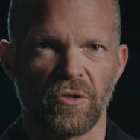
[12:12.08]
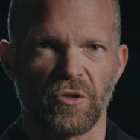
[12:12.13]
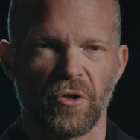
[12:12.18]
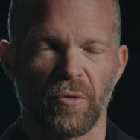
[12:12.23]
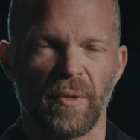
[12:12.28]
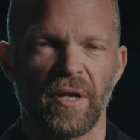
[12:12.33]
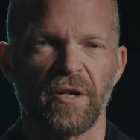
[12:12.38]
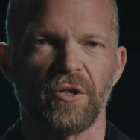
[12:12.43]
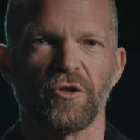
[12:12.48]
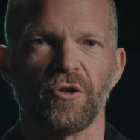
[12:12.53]
So
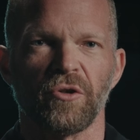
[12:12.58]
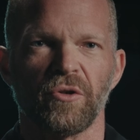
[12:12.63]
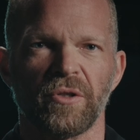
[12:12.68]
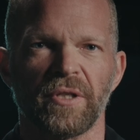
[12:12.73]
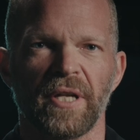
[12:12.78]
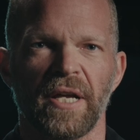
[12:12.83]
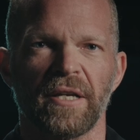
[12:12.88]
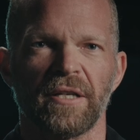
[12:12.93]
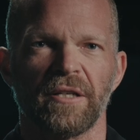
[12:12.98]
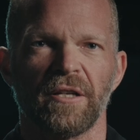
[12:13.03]
make sure you
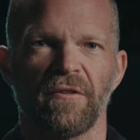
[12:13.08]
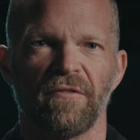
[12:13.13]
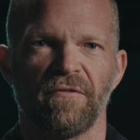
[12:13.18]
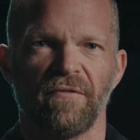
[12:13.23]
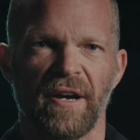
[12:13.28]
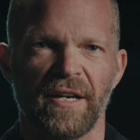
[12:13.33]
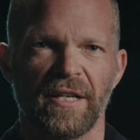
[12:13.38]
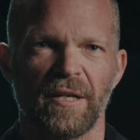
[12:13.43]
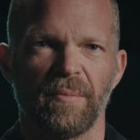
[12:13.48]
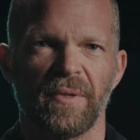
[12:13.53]
take enough
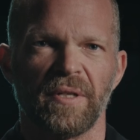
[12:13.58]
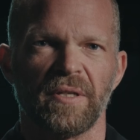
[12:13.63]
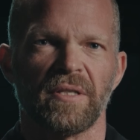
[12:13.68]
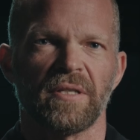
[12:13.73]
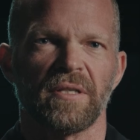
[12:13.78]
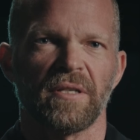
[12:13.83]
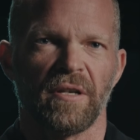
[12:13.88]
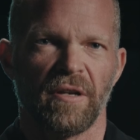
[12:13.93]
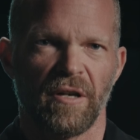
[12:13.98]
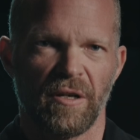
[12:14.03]

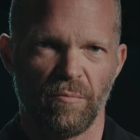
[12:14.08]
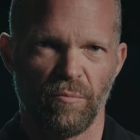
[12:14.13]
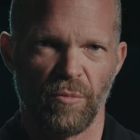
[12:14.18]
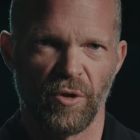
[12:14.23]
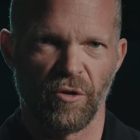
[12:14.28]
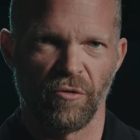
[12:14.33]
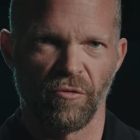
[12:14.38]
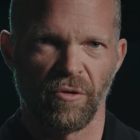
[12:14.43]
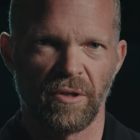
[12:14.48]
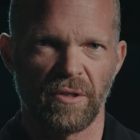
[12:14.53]
vitamins and
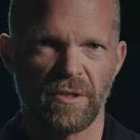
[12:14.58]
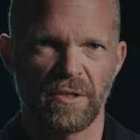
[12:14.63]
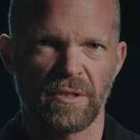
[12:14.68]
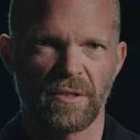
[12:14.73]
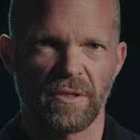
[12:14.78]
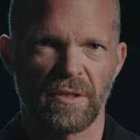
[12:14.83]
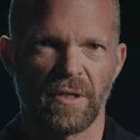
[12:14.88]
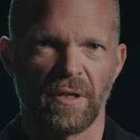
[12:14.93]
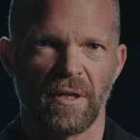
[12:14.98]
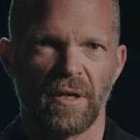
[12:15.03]
minerals
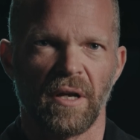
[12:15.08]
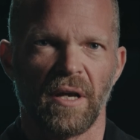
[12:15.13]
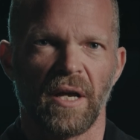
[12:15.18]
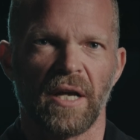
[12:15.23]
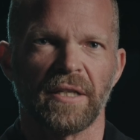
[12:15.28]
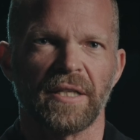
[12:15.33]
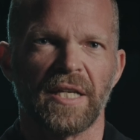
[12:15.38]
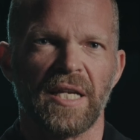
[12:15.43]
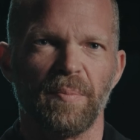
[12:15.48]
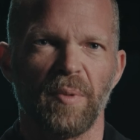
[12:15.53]

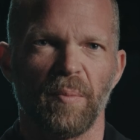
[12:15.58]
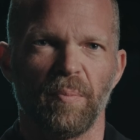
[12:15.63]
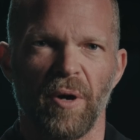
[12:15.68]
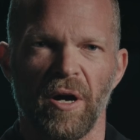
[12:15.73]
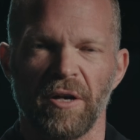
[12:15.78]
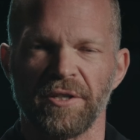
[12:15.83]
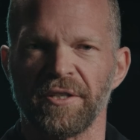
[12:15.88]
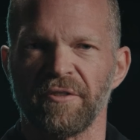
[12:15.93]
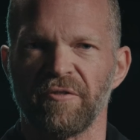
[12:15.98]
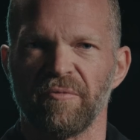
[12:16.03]
and keep a
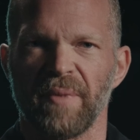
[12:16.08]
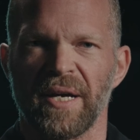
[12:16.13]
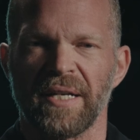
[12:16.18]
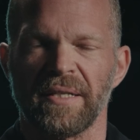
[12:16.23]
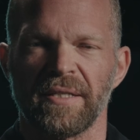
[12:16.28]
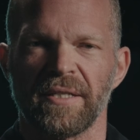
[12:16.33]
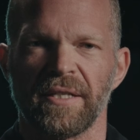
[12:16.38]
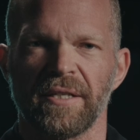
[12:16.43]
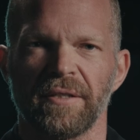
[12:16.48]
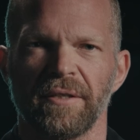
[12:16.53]
positive
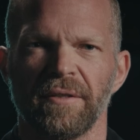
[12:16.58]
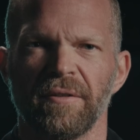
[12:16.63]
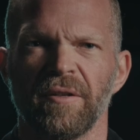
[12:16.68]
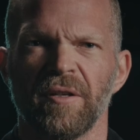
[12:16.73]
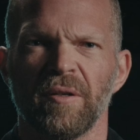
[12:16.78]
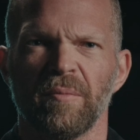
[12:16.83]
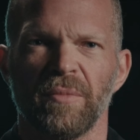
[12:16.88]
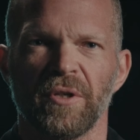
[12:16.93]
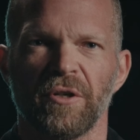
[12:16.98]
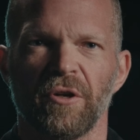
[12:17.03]
mindset,
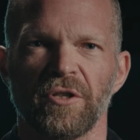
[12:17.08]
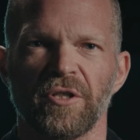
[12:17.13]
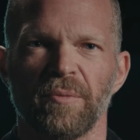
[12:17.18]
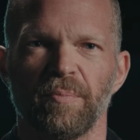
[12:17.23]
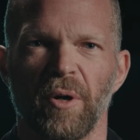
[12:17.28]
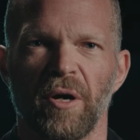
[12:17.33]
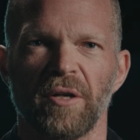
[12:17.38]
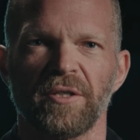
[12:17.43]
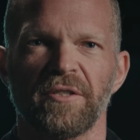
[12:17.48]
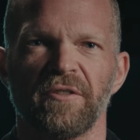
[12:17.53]
because a
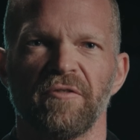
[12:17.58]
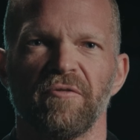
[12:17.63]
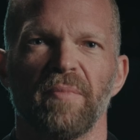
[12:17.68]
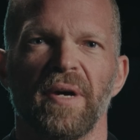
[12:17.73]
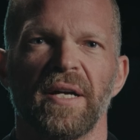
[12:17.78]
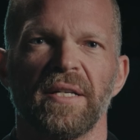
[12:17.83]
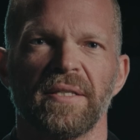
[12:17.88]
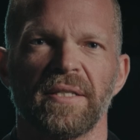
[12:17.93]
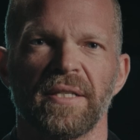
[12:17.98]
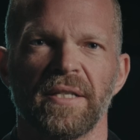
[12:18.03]
positive
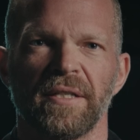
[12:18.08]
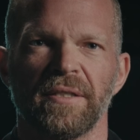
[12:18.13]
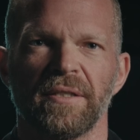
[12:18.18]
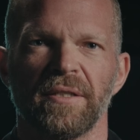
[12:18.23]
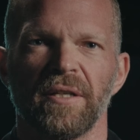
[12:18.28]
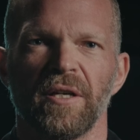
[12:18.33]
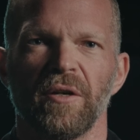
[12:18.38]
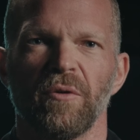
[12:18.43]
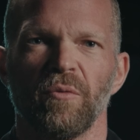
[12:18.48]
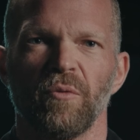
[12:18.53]
mindset
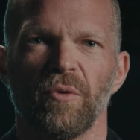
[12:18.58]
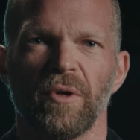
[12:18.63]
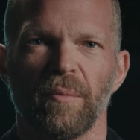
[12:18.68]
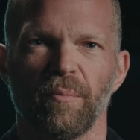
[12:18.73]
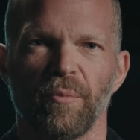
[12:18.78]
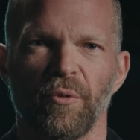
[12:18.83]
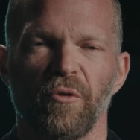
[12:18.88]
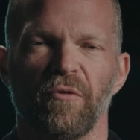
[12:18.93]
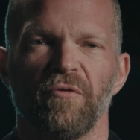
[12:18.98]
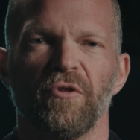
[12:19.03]
will
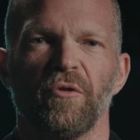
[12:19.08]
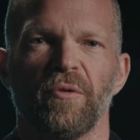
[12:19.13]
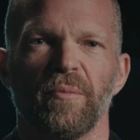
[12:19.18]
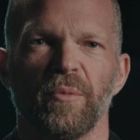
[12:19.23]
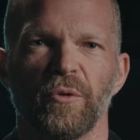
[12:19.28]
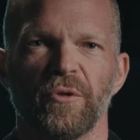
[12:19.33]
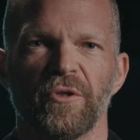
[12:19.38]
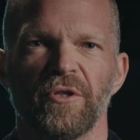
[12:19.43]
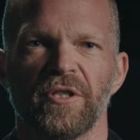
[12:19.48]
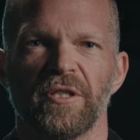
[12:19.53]
improve your
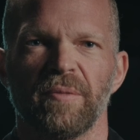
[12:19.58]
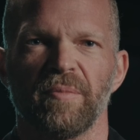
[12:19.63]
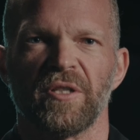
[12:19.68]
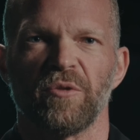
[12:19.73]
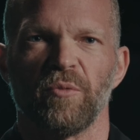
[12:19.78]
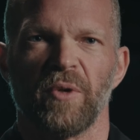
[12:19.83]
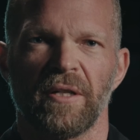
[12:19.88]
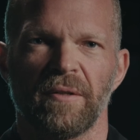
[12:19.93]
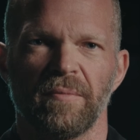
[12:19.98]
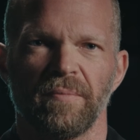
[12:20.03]
immune system as
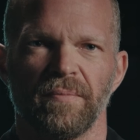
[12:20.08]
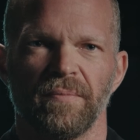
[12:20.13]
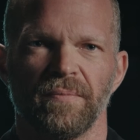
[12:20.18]
well.